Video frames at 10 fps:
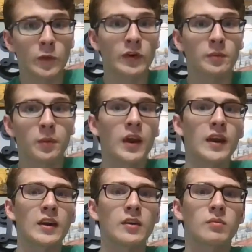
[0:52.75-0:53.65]
to
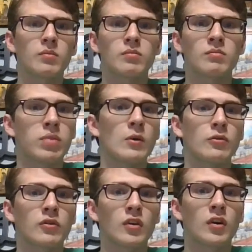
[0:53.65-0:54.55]
explain
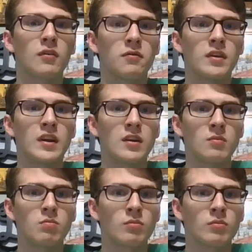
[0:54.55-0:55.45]
most of the